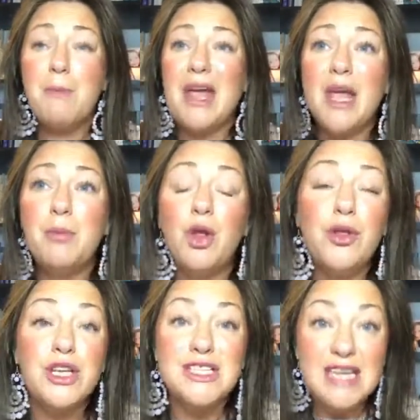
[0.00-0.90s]
at
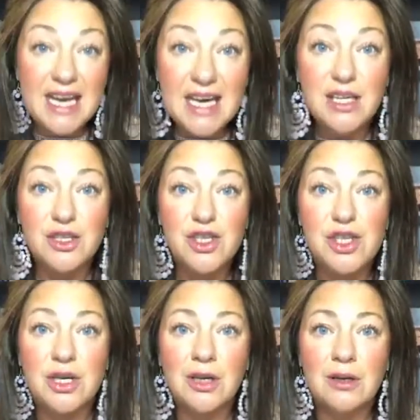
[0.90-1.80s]
people that
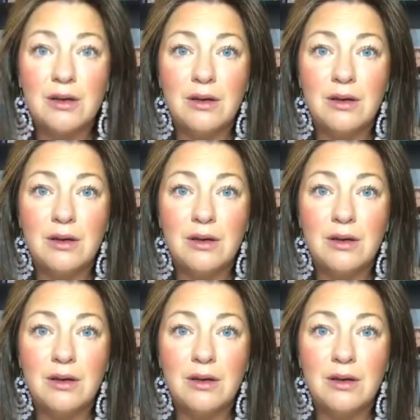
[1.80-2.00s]
teach.